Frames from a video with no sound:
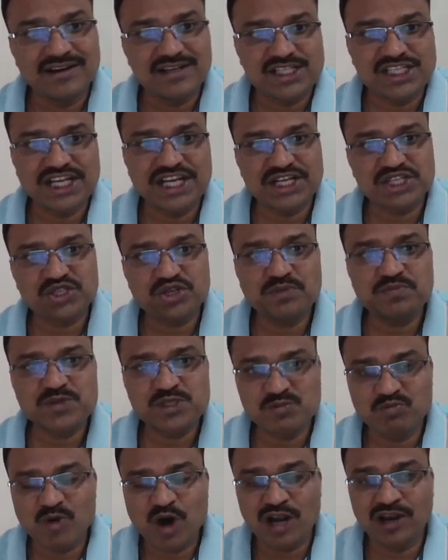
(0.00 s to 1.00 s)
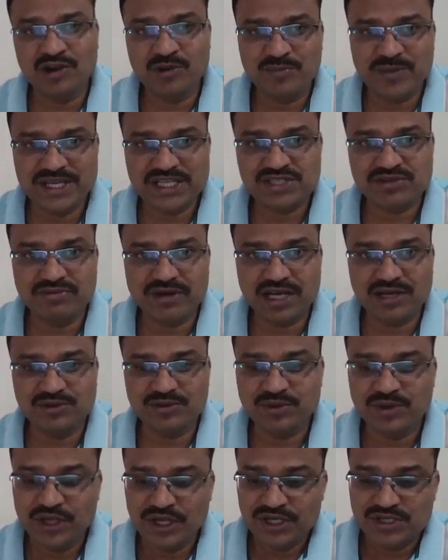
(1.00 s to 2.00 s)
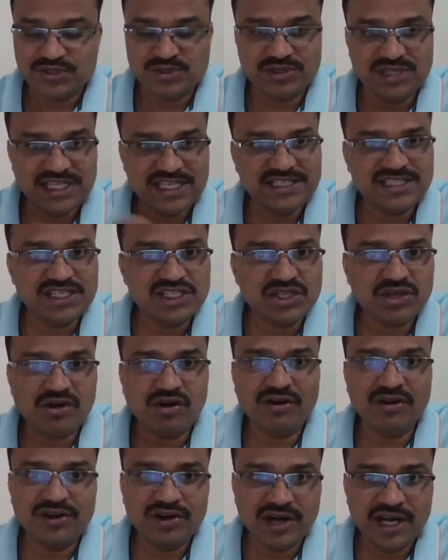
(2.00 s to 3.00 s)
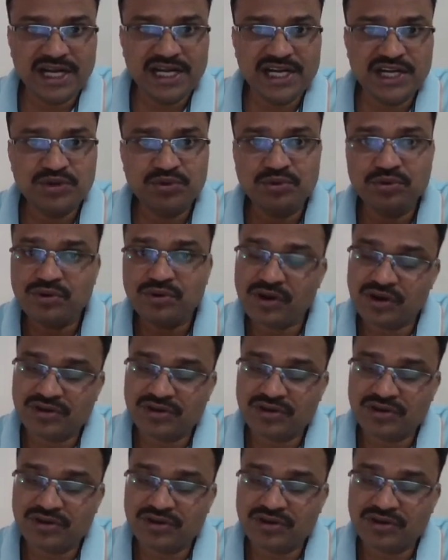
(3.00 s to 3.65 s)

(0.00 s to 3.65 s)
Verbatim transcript: shares of smaller face value so this is contrary to